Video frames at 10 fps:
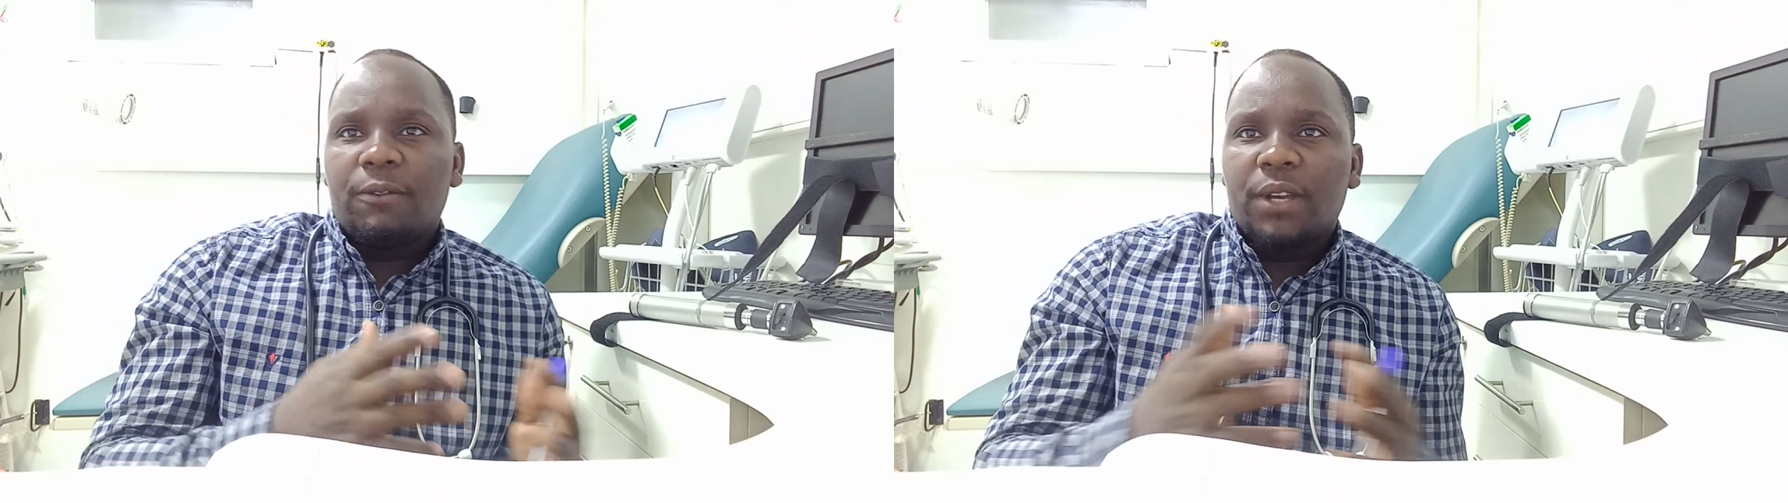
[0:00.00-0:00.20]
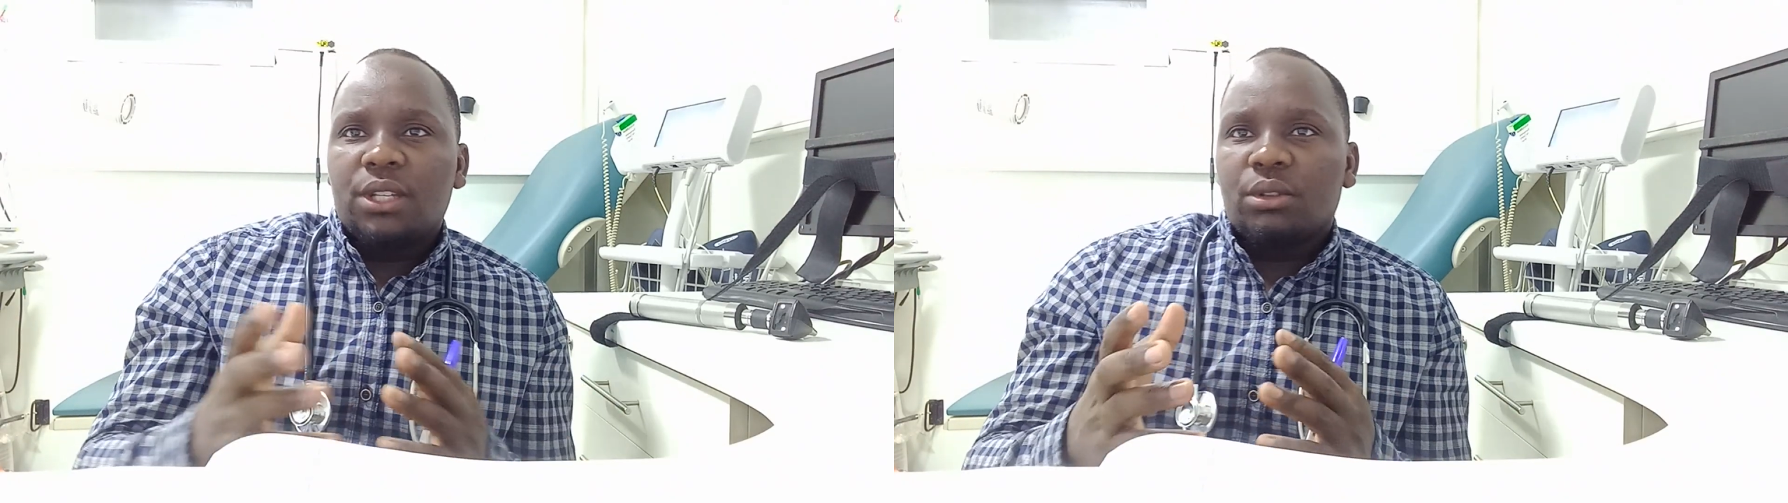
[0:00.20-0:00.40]

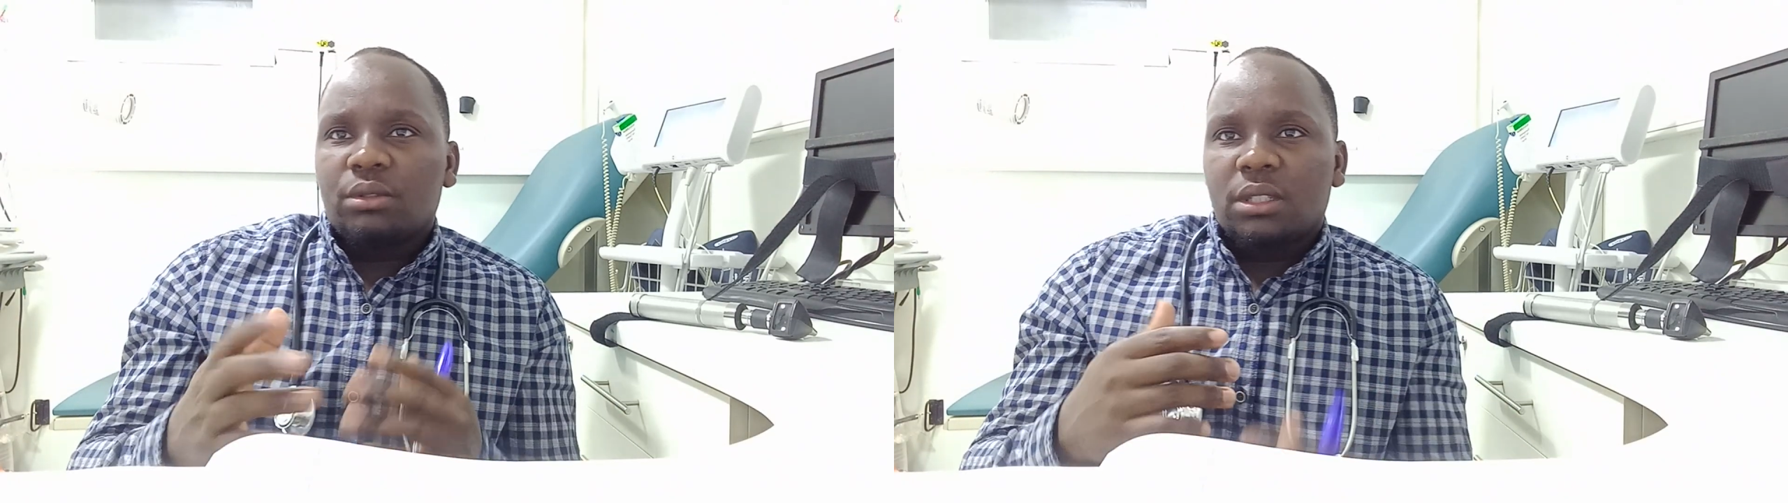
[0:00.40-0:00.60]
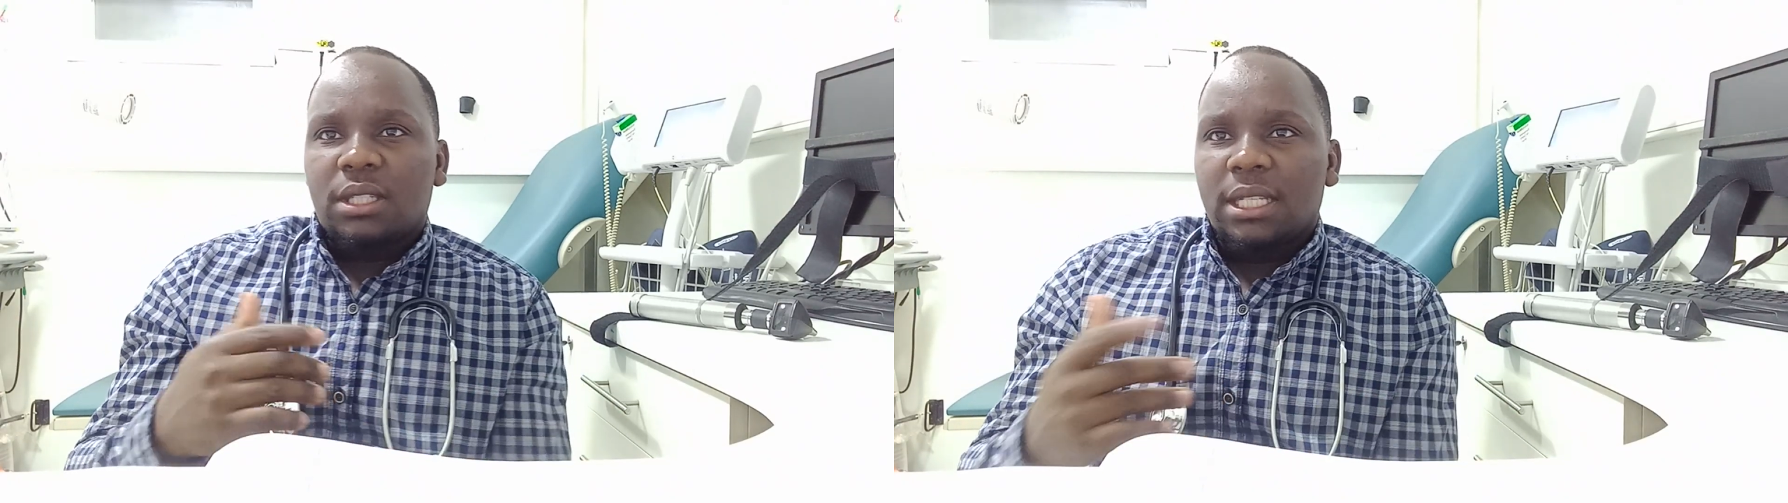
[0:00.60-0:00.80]

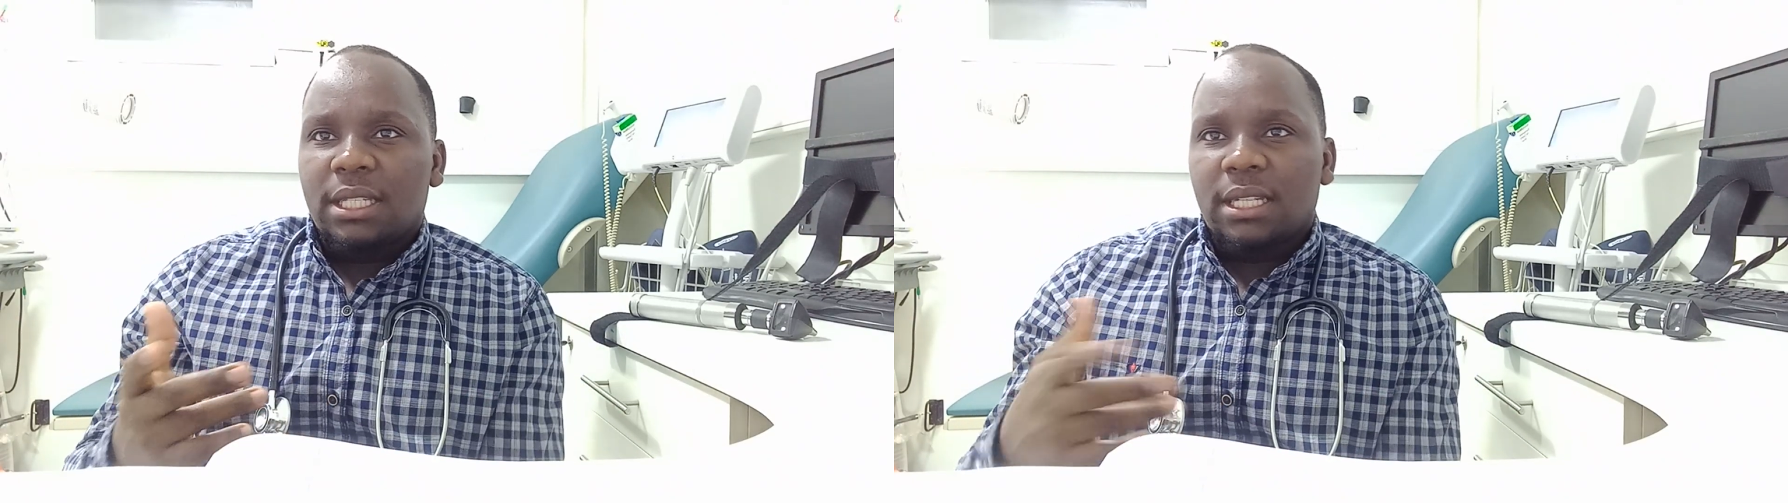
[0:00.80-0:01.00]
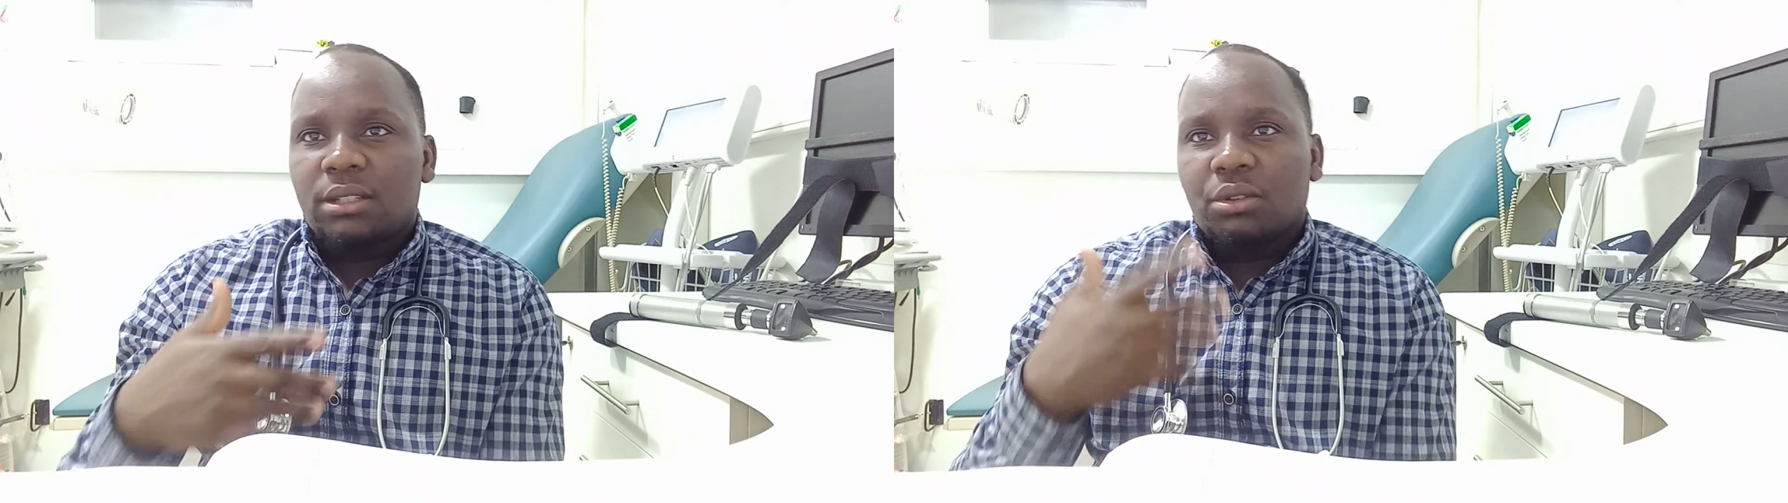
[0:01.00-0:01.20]
infections such as